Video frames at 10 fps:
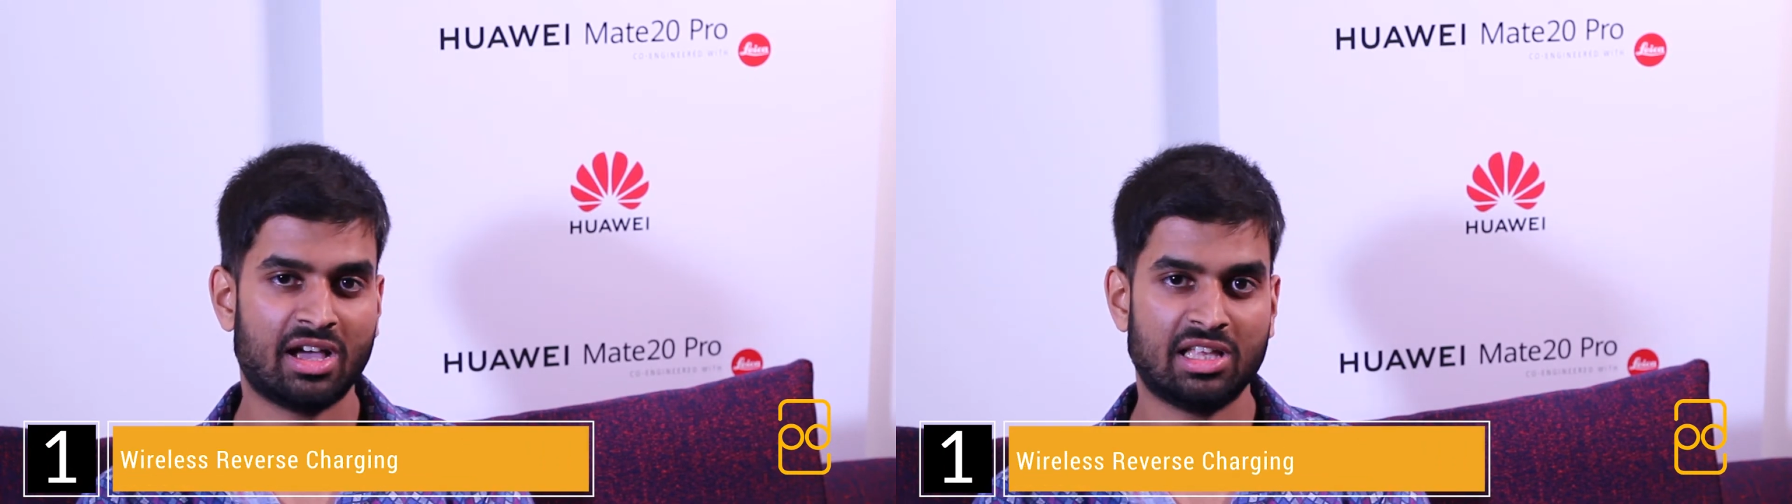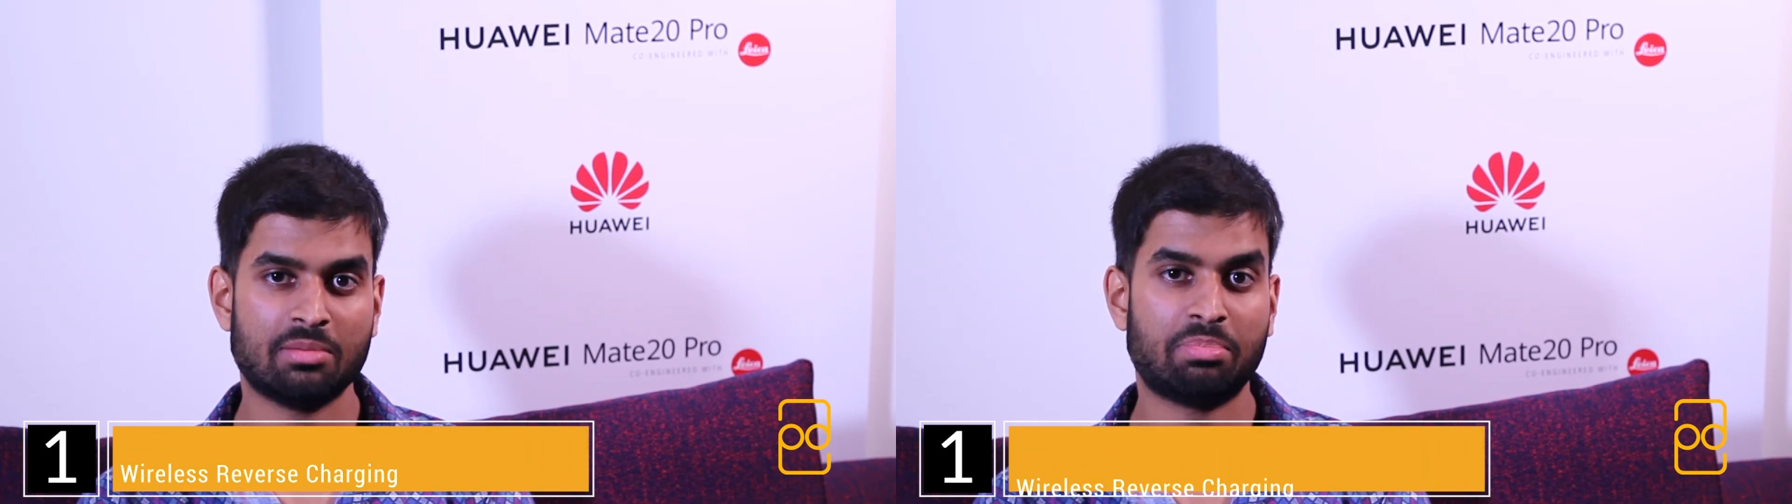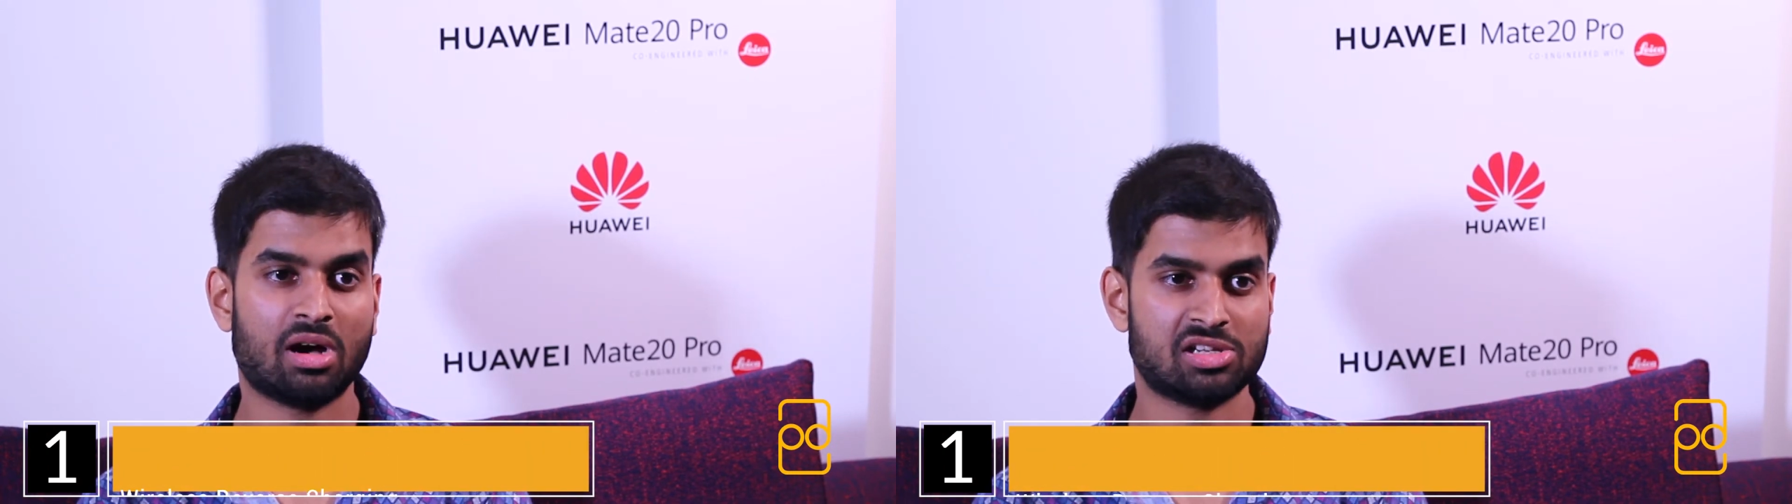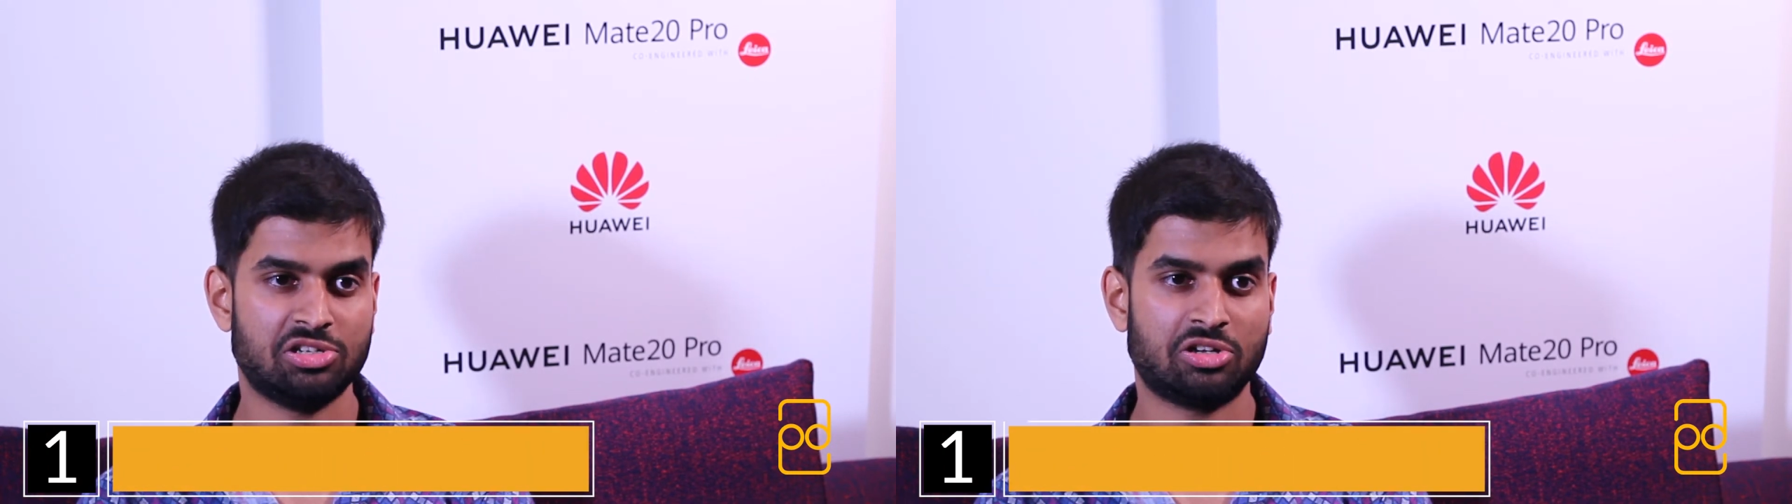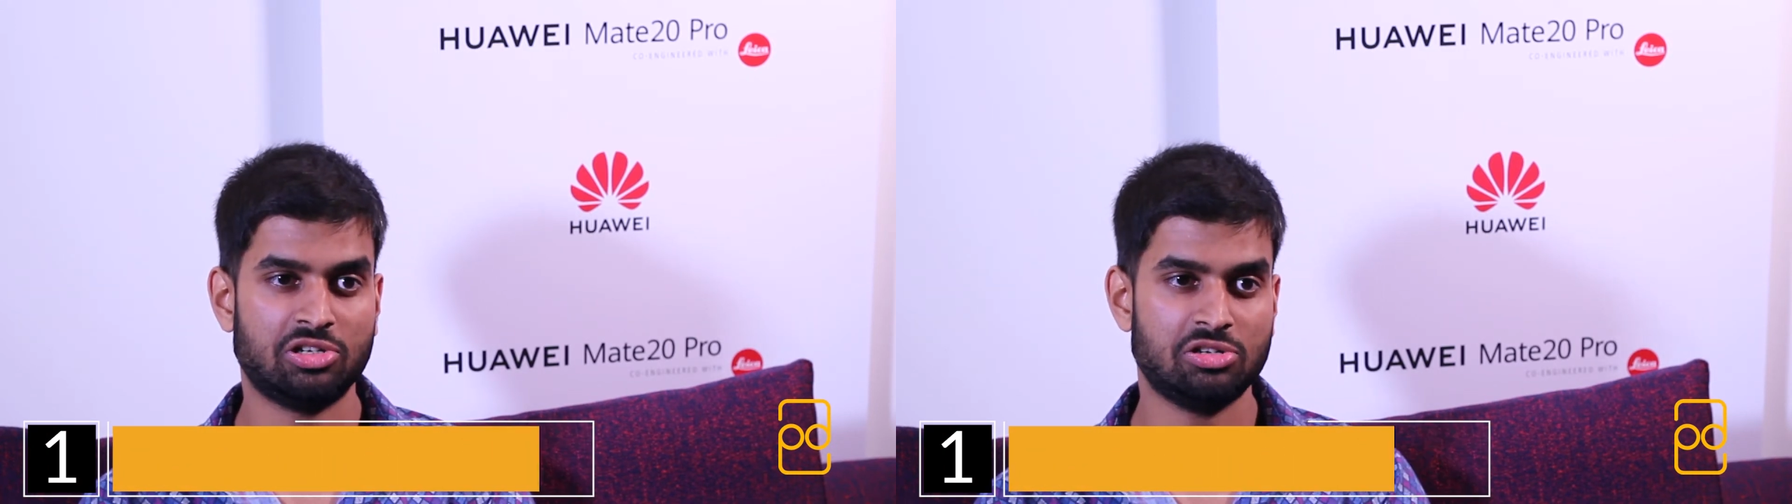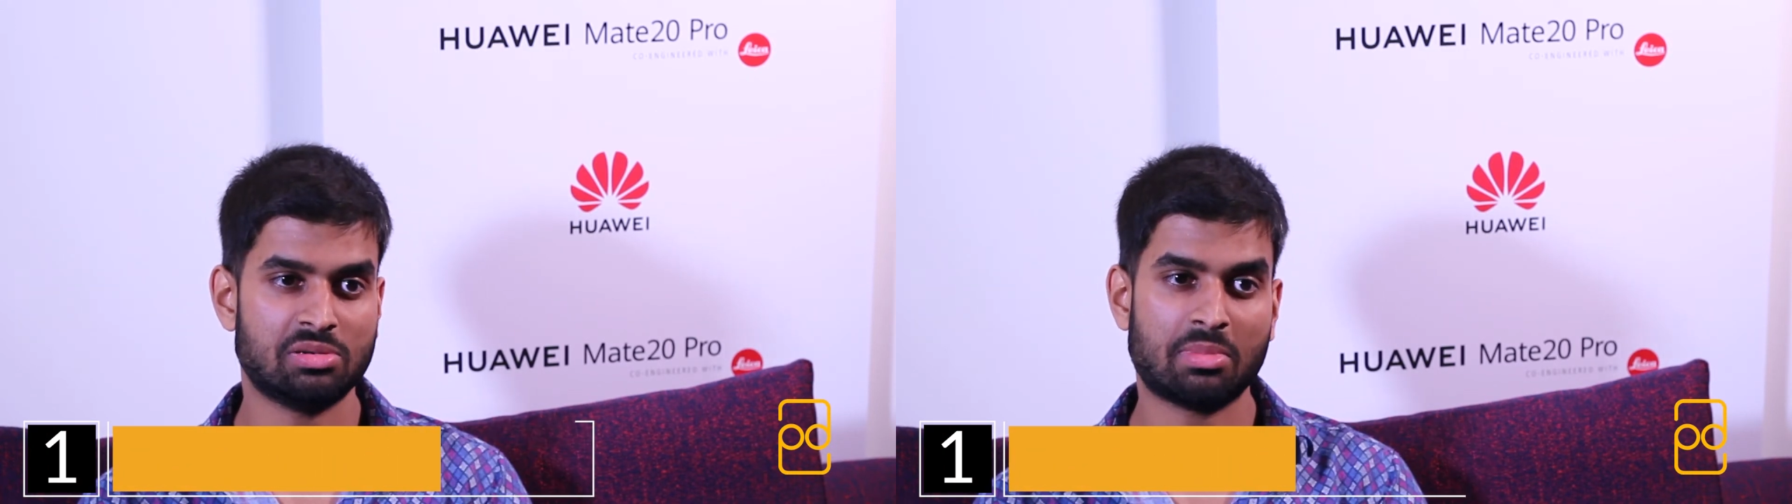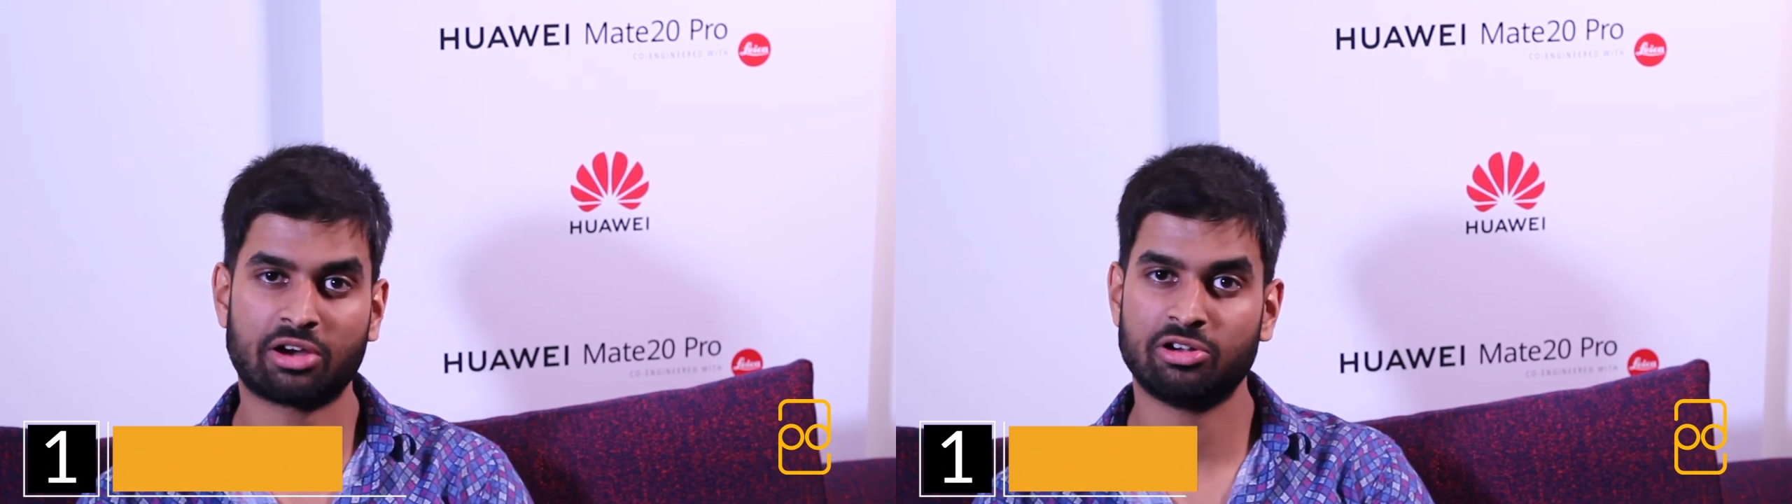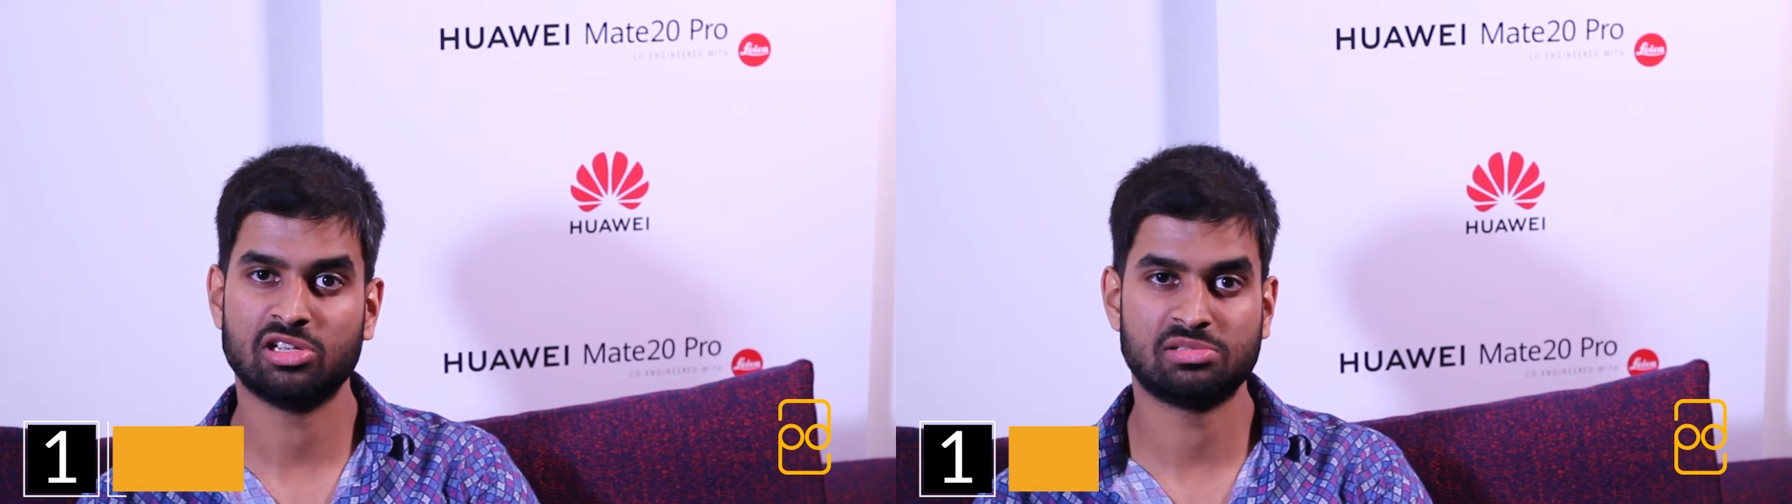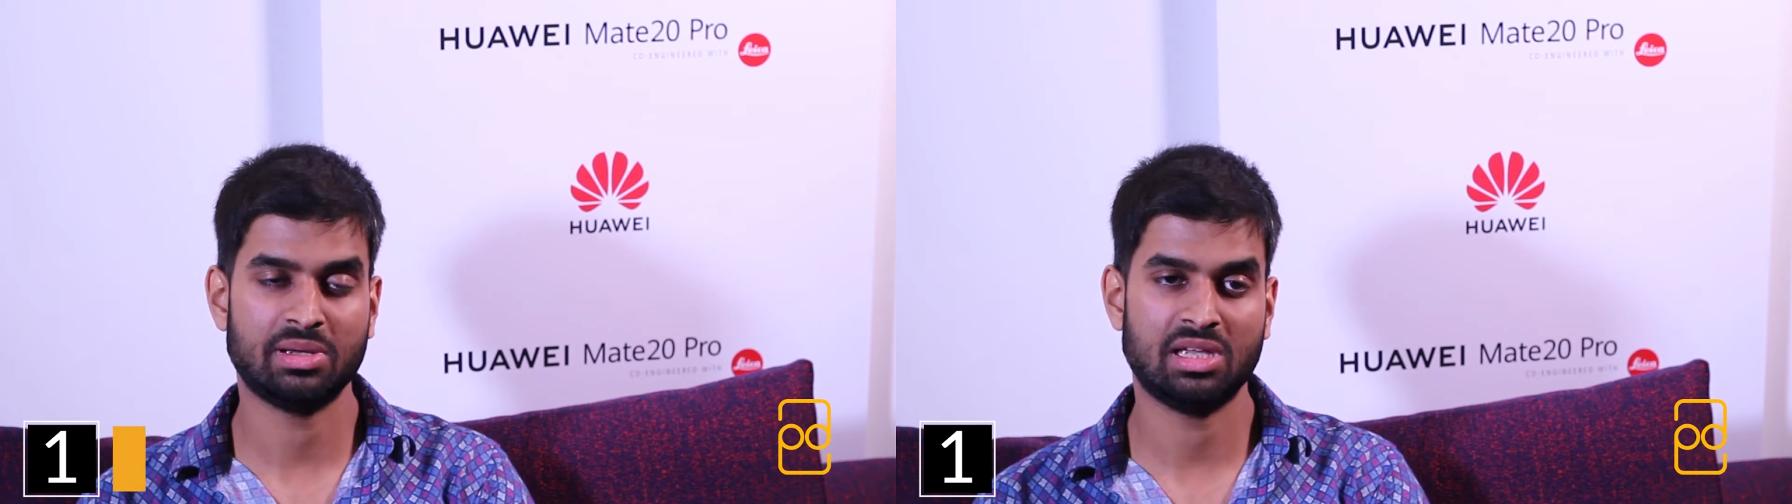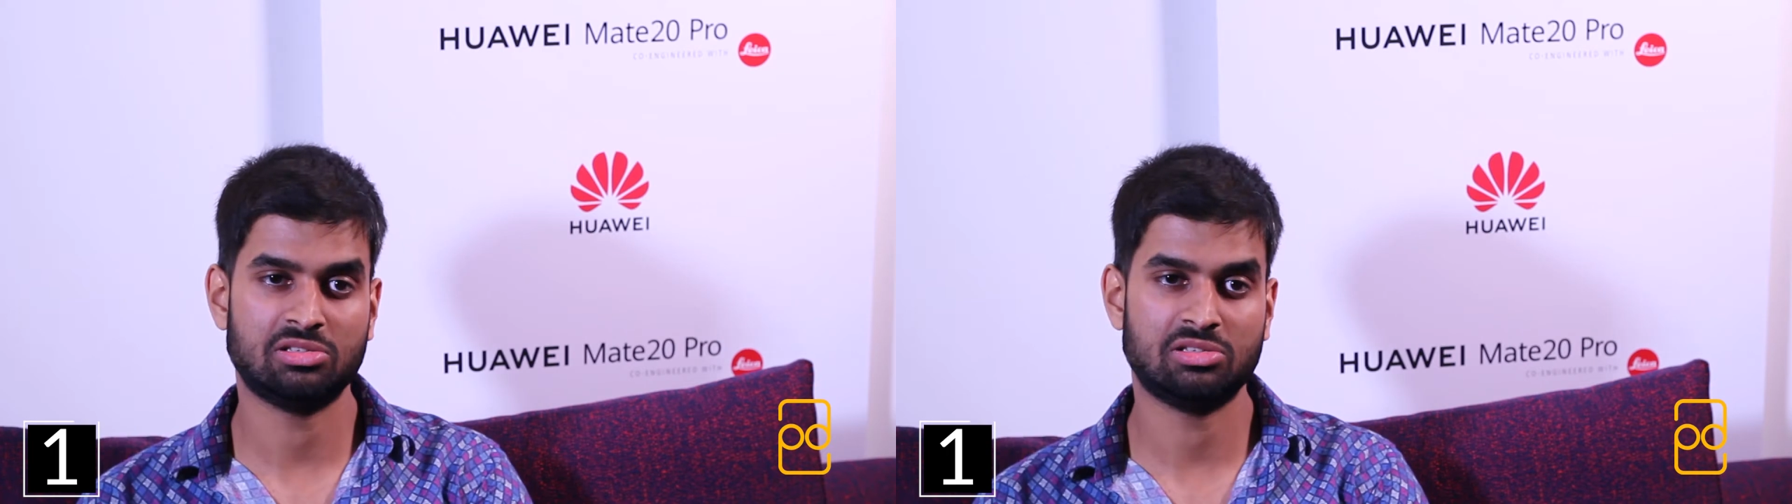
In the past, you could use a micro USB